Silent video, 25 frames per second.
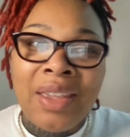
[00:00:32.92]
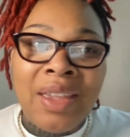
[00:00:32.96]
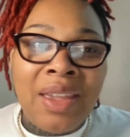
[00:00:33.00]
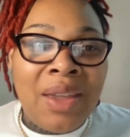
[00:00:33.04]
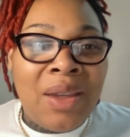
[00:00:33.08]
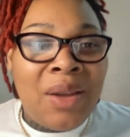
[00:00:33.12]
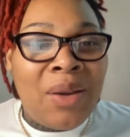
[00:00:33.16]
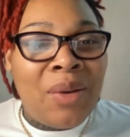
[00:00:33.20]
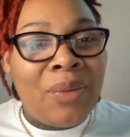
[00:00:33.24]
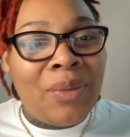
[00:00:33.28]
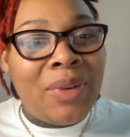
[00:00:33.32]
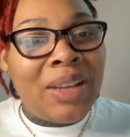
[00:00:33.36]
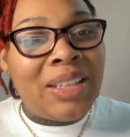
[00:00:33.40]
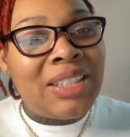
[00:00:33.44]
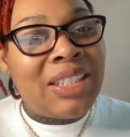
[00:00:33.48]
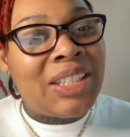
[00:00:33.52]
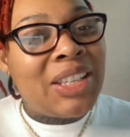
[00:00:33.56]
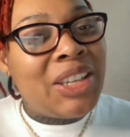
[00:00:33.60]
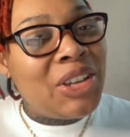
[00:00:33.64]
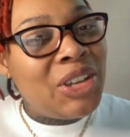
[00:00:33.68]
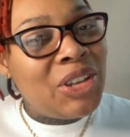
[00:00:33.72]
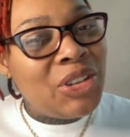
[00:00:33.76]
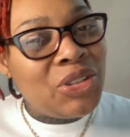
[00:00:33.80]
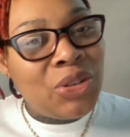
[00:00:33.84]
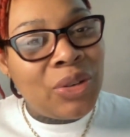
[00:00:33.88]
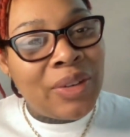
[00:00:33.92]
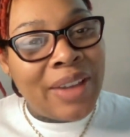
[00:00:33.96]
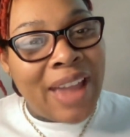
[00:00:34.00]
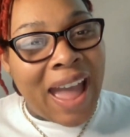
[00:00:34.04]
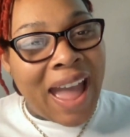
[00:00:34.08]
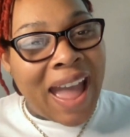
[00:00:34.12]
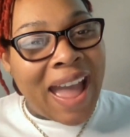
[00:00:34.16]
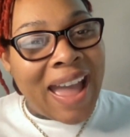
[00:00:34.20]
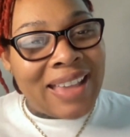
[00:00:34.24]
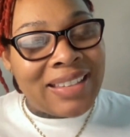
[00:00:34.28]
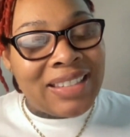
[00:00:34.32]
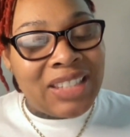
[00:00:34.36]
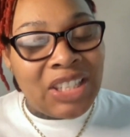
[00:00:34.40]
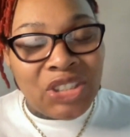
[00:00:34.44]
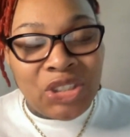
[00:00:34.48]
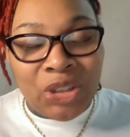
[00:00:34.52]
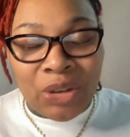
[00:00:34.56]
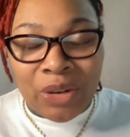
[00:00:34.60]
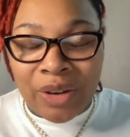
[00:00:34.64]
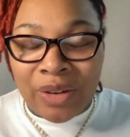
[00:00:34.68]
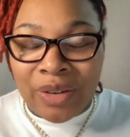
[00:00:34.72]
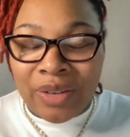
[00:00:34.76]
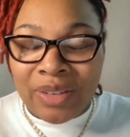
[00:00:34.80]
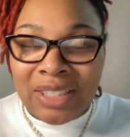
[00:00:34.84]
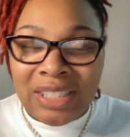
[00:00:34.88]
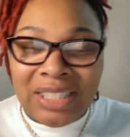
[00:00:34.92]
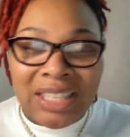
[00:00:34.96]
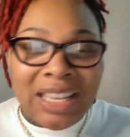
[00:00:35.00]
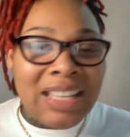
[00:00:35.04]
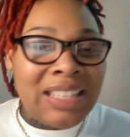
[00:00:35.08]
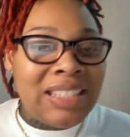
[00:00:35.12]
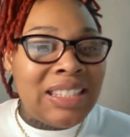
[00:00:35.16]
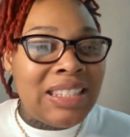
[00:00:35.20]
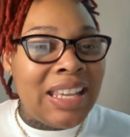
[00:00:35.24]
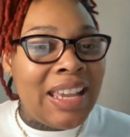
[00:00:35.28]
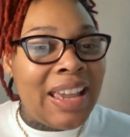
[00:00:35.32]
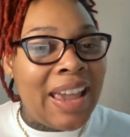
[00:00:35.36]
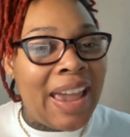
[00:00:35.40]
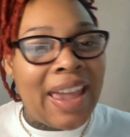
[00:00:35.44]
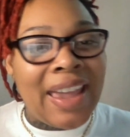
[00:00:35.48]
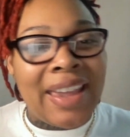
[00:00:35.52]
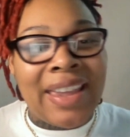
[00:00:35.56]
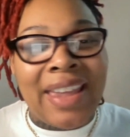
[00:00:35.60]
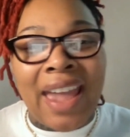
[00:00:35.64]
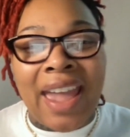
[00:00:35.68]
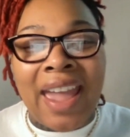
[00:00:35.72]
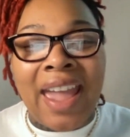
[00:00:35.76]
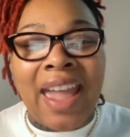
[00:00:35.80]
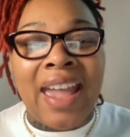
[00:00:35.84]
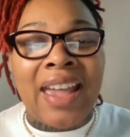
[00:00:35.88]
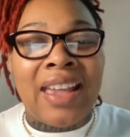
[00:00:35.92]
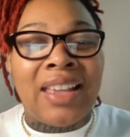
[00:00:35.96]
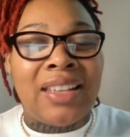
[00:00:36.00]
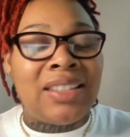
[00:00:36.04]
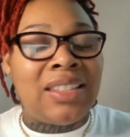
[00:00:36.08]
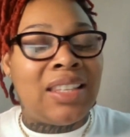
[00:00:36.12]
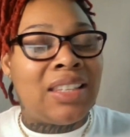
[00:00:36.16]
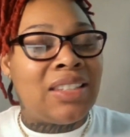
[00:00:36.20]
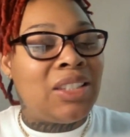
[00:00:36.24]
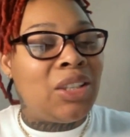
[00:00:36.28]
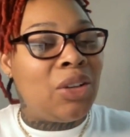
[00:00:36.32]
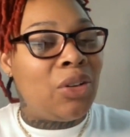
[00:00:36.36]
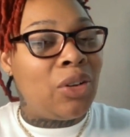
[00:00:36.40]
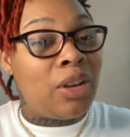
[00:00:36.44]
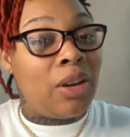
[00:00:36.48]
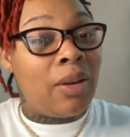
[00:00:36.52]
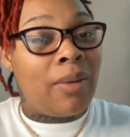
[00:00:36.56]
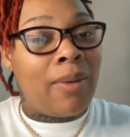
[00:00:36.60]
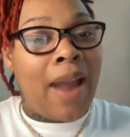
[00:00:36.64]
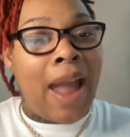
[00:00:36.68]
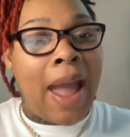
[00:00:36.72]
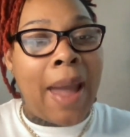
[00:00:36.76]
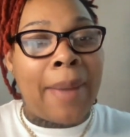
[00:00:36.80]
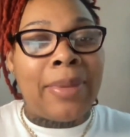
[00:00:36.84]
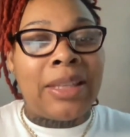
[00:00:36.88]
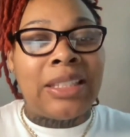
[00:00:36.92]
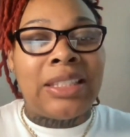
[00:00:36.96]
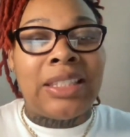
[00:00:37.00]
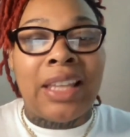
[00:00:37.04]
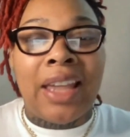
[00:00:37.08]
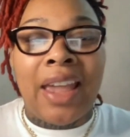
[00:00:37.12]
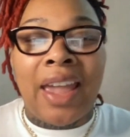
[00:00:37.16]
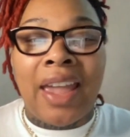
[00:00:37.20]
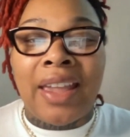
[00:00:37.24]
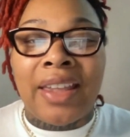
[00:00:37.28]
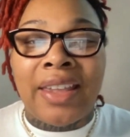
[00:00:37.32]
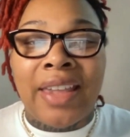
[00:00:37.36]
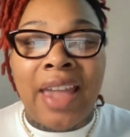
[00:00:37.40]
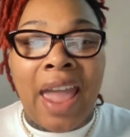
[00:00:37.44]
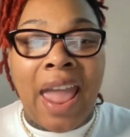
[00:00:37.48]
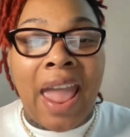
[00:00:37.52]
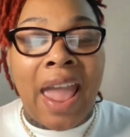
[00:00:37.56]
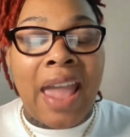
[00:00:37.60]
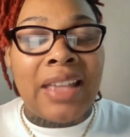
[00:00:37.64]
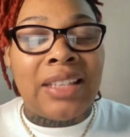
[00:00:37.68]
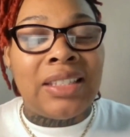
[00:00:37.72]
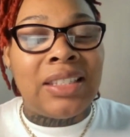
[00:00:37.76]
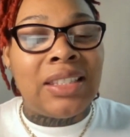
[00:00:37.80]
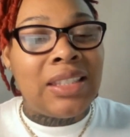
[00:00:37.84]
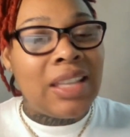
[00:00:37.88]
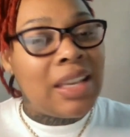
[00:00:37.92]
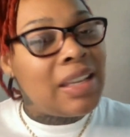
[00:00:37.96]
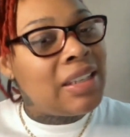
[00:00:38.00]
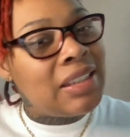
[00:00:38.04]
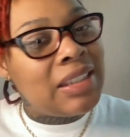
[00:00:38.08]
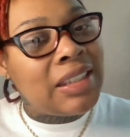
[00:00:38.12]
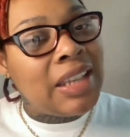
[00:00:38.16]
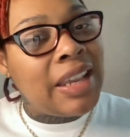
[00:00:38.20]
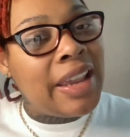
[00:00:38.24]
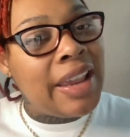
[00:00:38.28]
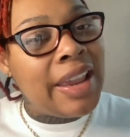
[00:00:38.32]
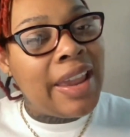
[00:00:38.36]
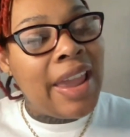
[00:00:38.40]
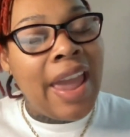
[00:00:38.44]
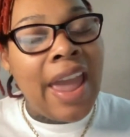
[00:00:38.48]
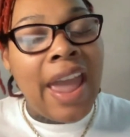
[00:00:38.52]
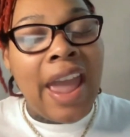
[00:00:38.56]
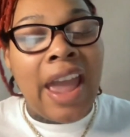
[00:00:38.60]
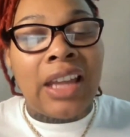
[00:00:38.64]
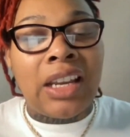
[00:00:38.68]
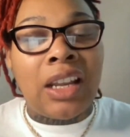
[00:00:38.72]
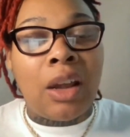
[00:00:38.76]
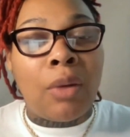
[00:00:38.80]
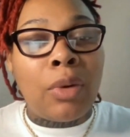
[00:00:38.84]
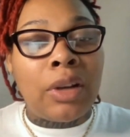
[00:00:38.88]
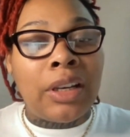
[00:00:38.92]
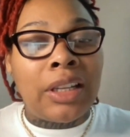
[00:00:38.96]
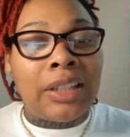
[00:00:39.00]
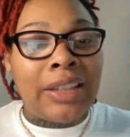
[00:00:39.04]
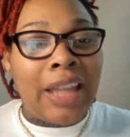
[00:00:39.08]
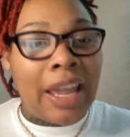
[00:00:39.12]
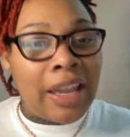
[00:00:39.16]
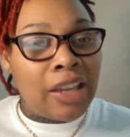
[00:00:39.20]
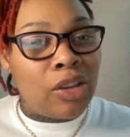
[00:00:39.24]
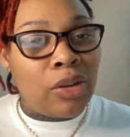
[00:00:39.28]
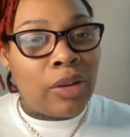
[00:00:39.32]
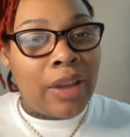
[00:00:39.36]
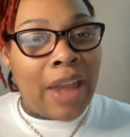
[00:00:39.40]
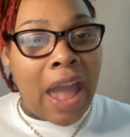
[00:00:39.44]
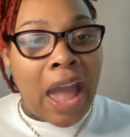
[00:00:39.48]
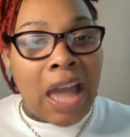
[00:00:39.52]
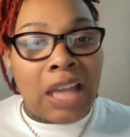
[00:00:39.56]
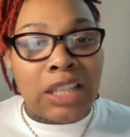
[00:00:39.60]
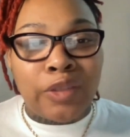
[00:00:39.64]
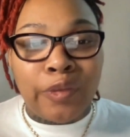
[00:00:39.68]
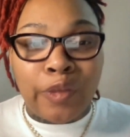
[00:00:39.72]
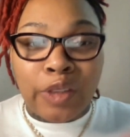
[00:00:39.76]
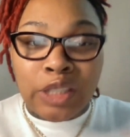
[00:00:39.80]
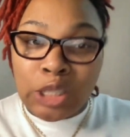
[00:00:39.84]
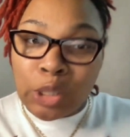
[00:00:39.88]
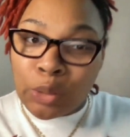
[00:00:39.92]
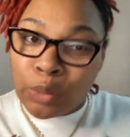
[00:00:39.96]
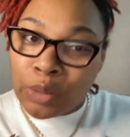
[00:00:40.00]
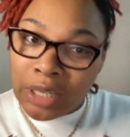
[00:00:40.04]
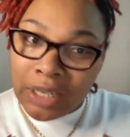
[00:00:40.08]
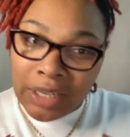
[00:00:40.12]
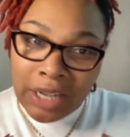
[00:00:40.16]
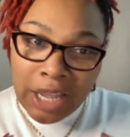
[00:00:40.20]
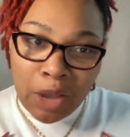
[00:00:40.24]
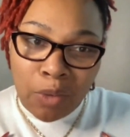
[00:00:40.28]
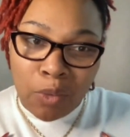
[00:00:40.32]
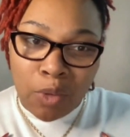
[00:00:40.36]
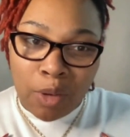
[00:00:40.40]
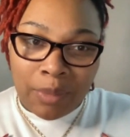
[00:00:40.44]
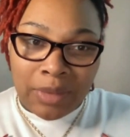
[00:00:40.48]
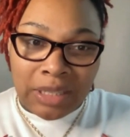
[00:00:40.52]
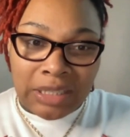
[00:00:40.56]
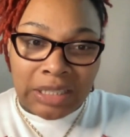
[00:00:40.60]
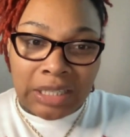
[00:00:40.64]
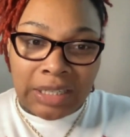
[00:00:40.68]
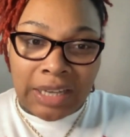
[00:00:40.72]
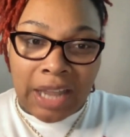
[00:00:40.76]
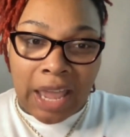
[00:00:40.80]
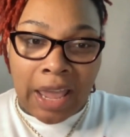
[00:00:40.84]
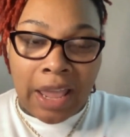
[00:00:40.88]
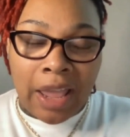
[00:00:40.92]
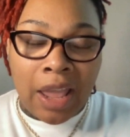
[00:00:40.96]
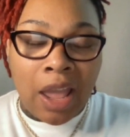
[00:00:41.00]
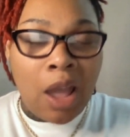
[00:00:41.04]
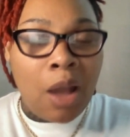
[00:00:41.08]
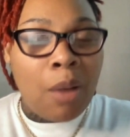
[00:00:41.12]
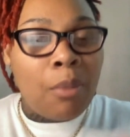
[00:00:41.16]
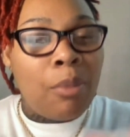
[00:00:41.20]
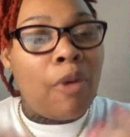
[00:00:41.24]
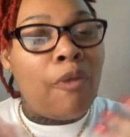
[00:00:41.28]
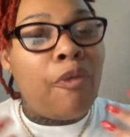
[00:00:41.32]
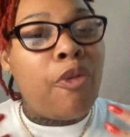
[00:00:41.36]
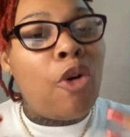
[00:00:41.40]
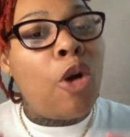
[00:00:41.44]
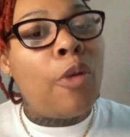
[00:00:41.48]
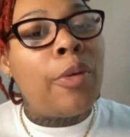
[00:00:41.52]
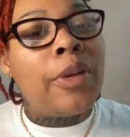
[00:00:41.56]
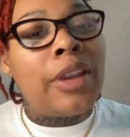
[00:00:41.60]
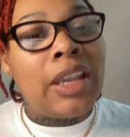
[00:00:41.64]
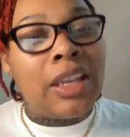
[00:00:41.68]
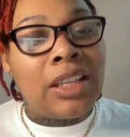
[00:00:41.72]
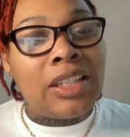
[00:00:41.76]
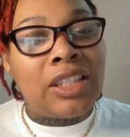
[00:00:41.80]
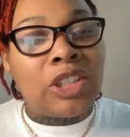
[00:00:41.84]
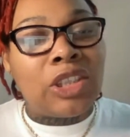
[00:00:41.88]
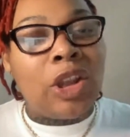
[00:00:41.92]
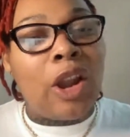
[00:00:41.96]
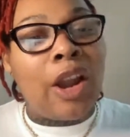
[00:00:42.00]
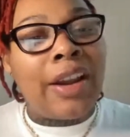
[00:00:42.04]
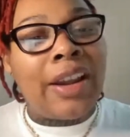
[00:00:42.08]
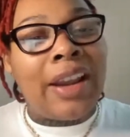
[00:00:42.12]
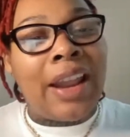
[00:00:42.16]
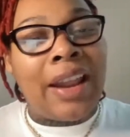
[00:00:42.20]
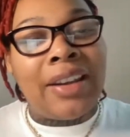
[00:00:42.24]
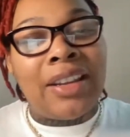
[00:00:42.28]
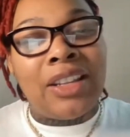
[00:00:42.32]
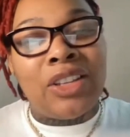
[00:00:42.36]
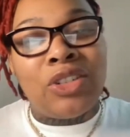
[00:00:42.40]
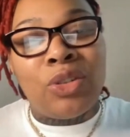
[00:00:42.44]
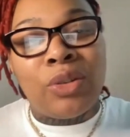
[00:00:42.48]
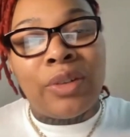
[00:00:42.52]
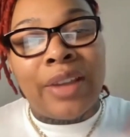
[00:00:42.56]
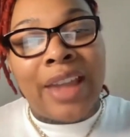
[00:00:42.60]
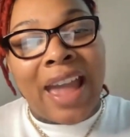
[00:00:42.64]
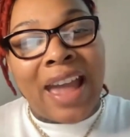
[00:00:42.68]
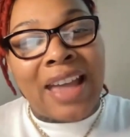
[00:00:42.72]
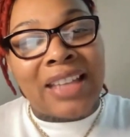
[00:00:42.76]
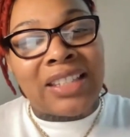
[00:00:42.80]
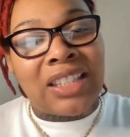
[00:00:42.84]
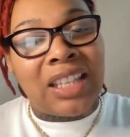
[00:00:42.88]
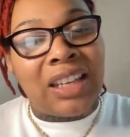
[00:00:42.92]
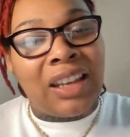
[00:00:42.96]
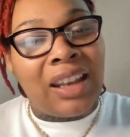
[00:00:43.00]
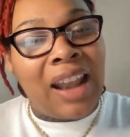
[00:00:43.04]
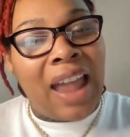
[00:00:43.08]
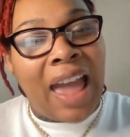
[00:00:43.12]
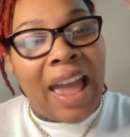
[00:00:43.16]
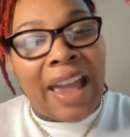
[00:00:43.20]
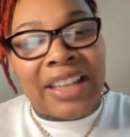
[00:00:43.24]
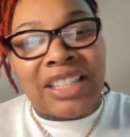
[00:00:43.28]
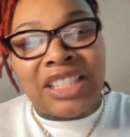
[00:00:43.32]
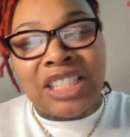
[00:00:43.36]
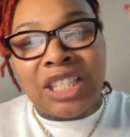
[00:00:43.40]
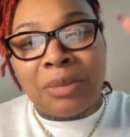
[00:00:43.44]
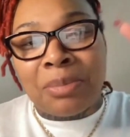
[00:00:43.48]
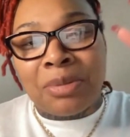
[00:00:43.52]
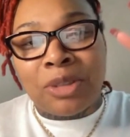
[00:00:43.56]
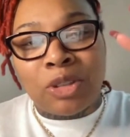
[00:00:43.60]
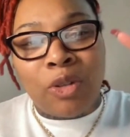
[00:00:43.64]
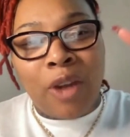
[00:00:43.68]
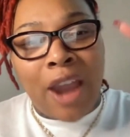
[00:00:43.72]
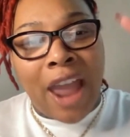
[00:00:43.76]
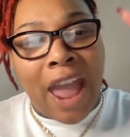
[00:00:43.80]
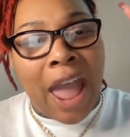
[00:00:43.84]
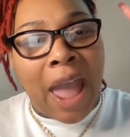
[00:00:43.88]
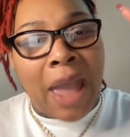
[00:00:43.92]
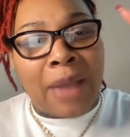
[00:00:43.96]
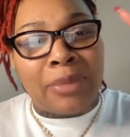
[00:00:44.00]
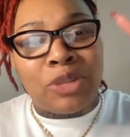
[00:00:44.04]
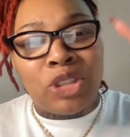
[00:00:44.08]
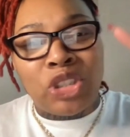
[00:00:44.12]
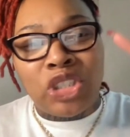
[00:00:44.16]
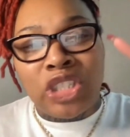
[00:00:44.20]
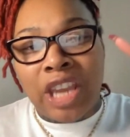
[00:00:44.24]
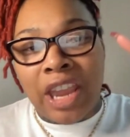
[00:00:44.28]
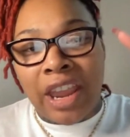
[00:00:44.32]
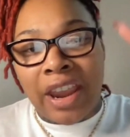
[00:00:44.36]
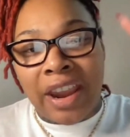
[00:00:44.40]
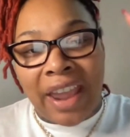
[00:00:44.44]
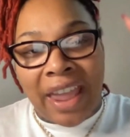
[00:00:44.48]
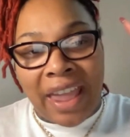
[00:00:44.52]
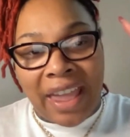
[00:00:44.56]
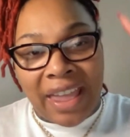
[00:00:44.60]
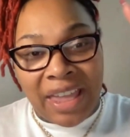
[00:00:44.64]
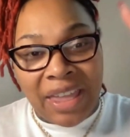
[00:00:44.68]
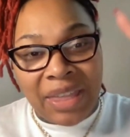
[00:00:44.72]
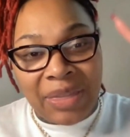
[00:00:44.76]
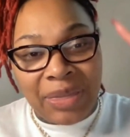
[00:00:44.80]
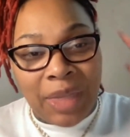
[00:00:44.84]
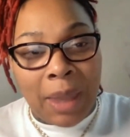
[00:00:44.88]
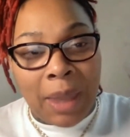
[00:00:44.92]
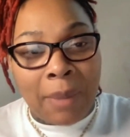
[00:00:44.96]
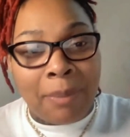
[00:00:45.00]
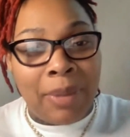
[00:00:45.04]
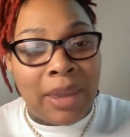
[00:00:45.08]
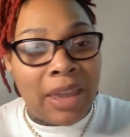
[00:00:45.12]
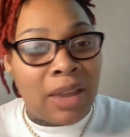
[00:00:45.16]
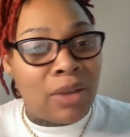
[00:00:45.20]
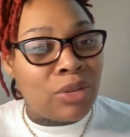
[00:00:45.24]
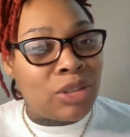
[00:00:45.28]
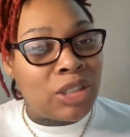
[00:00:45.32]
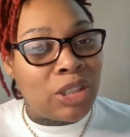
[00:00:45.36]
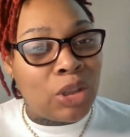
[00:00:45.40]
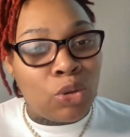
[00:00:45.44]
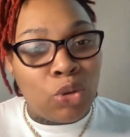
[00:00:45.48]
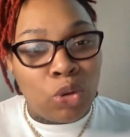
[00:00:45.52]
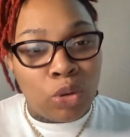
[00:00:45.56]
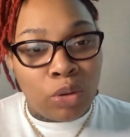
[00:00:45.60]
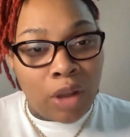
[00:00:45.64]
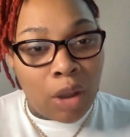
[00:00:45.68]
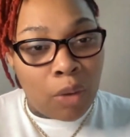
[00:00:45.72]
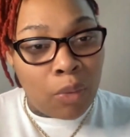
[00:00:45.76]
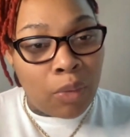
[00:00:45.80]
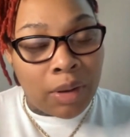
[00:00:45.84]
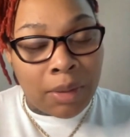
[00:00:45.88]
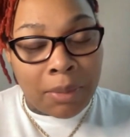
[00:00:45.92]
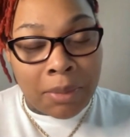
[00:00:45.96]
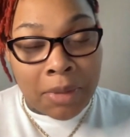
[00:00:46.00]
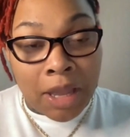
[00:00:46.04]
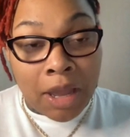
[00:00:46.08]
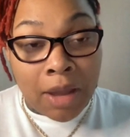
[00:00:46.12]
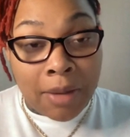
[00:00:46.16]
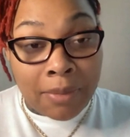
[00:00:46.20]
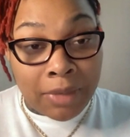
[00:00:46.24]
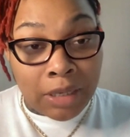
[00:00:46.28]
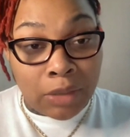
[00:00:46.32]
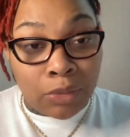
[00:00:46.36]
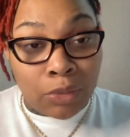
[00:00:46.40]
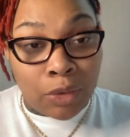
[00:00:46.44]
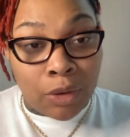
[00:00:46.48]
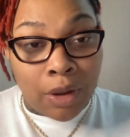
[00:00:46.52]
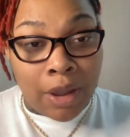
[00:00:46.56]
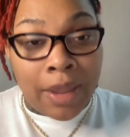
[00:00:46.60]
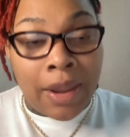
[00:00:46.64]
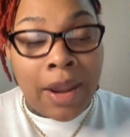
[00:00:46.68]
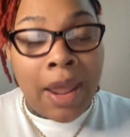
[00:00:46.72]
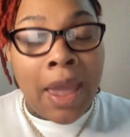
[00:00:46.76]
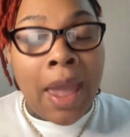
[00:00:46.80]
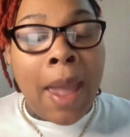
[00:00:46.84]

What's good, you guys? It's your girl Cece, aka Cecilia Robinson, aka Cece, and I want to thank you guys for tuning in with me today. Before we get started, I need you guys to like, subscribe, share, and hit that bell so you know when I'm coming on.